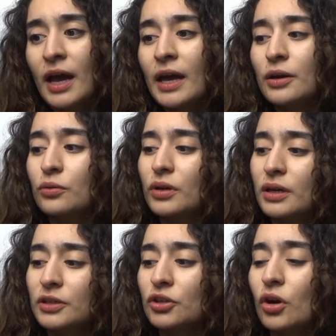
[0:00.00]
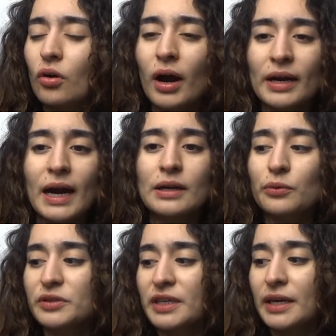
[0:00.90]
It, you know, I kind of
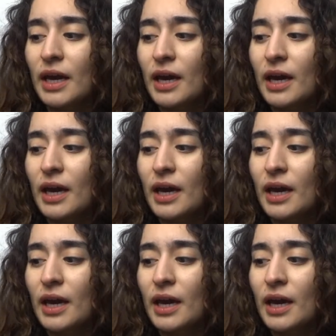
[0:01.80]
was like,